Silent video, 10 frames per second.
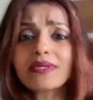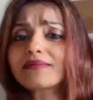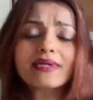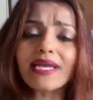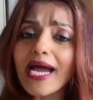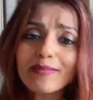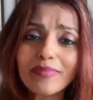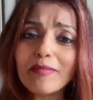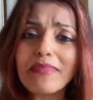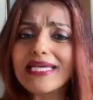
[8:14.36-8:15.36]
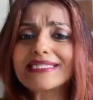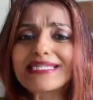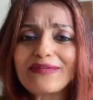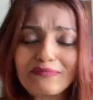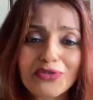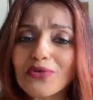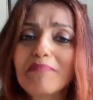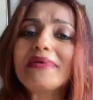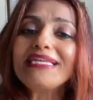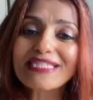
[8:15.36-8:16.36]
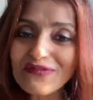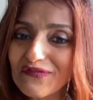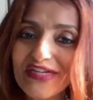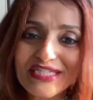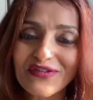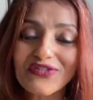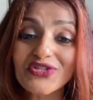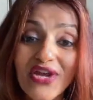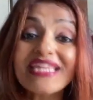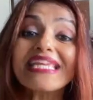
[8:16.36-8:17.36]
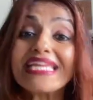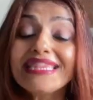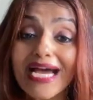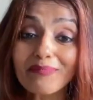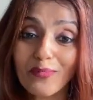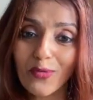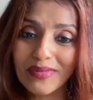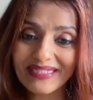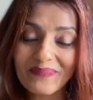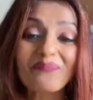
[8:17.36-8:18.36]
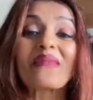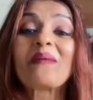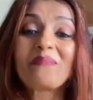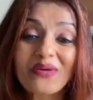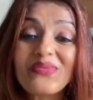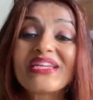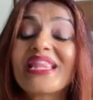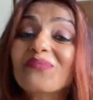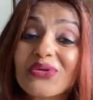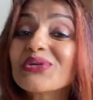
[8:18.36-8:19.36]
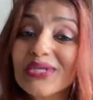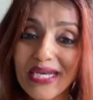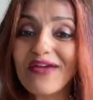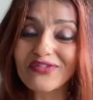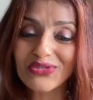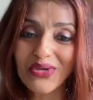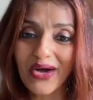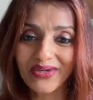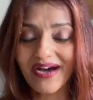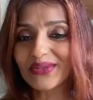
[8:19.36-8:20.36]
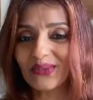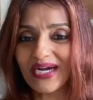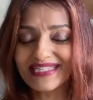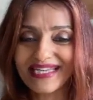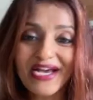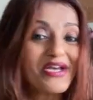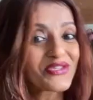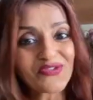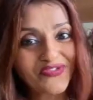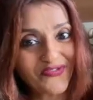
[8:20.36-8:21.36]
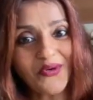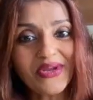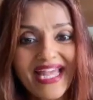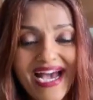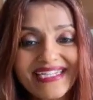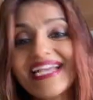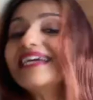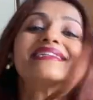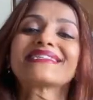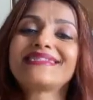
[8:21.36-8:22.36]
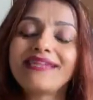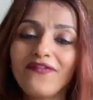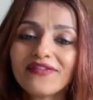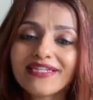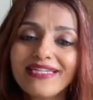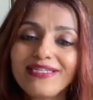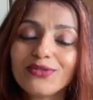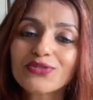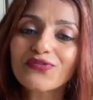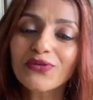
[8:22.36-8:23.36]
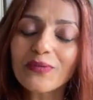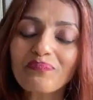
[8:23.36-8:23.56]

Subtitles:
do amazing feats of strength in that moment, but that we could never do otherwise. So for that, it is definitely useful.